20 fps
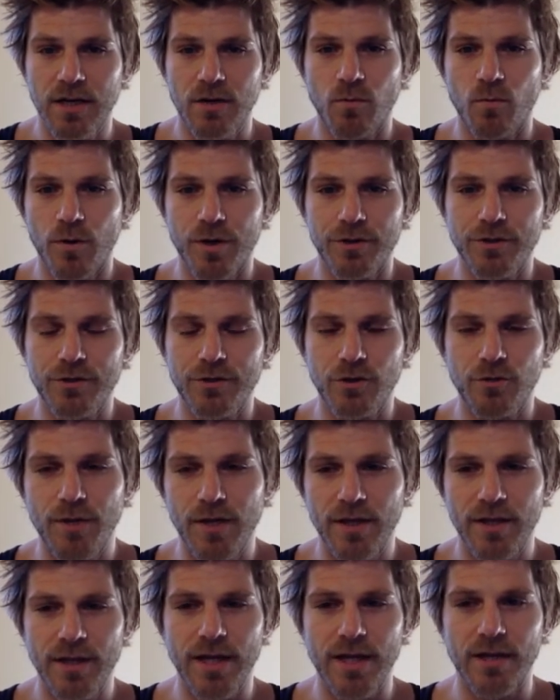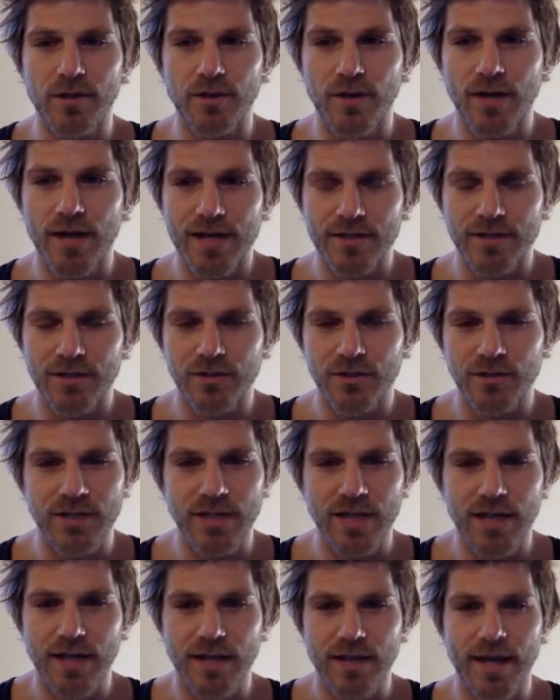we're assuming that you guys
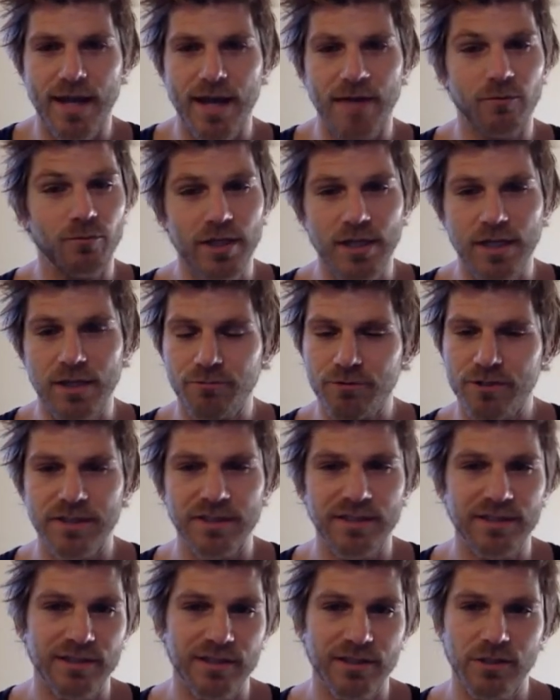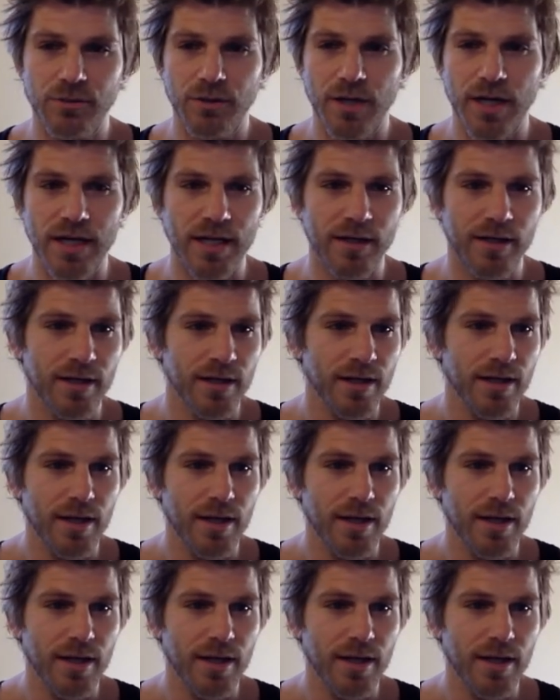understand that we need resistance training.